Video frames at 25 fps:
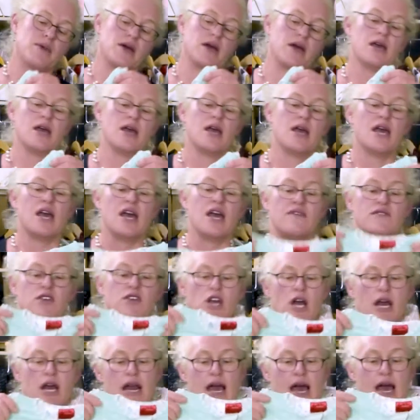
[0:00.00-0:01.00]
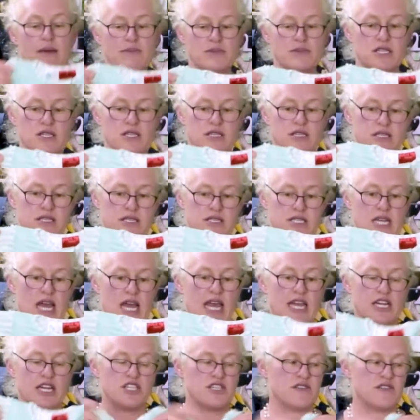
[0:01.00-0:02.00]
But if you're kind of up to the
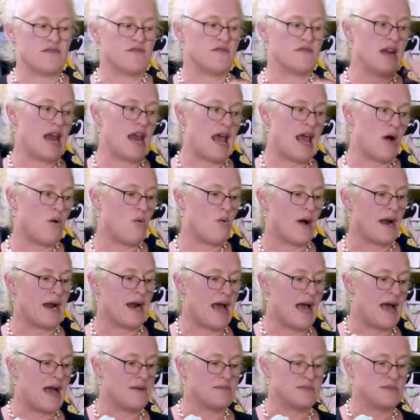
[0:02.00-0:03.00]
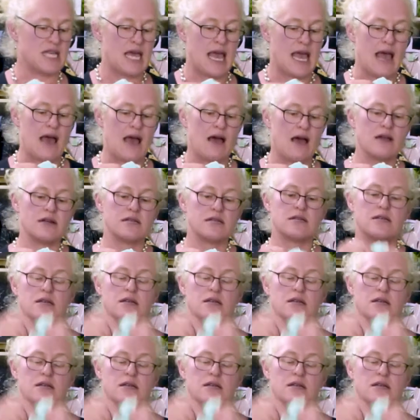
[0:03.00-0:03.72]
stage of now one arm's out,